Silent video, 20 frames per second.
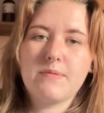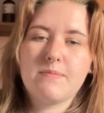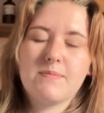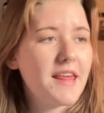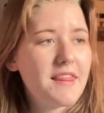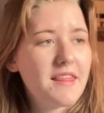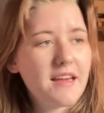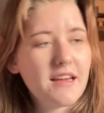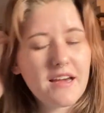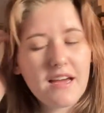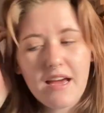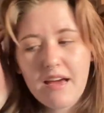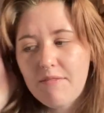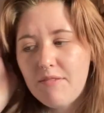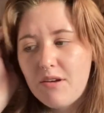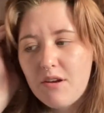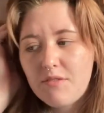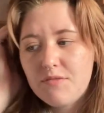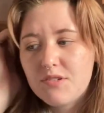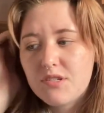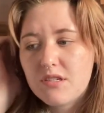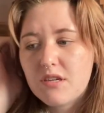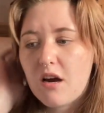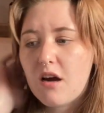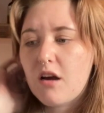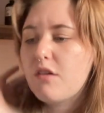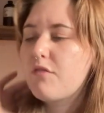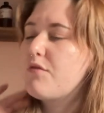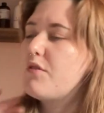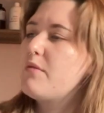I think I have enough
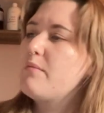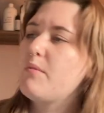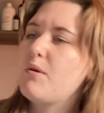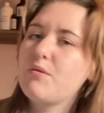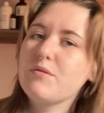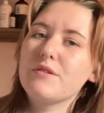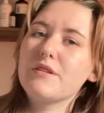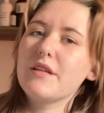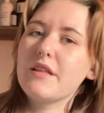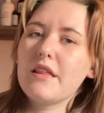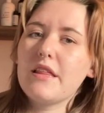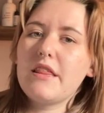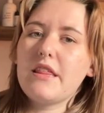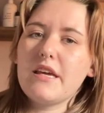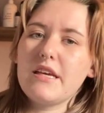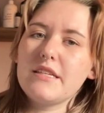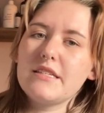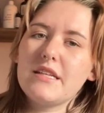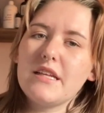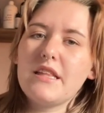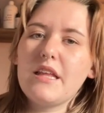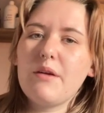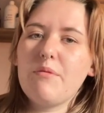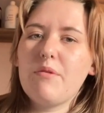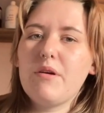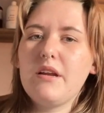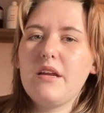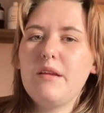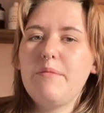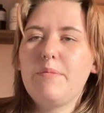stock for most of the things that they
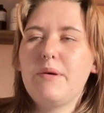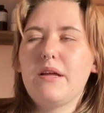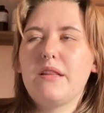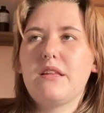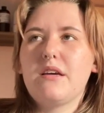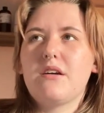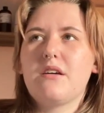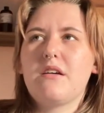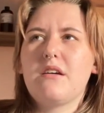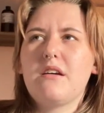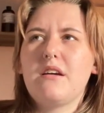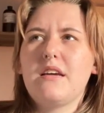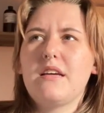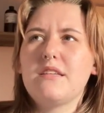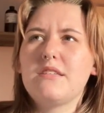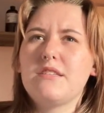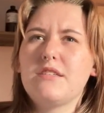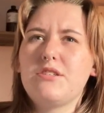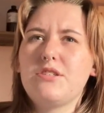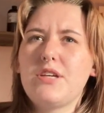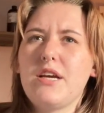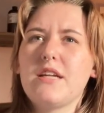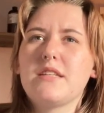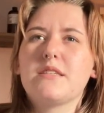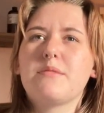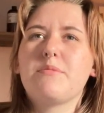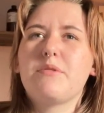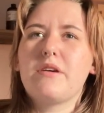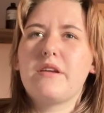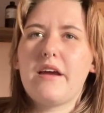wanted, but there is a chance
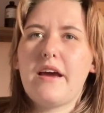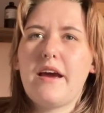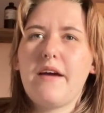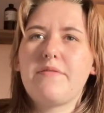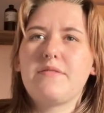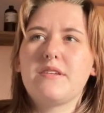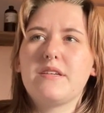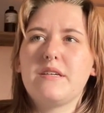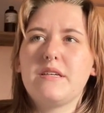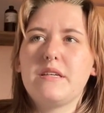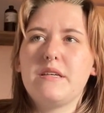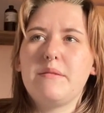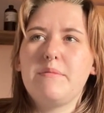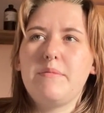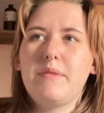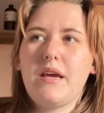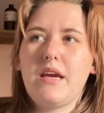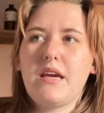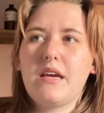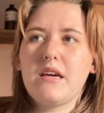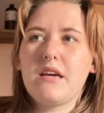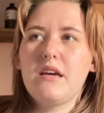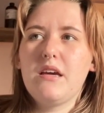I'm gonna have to make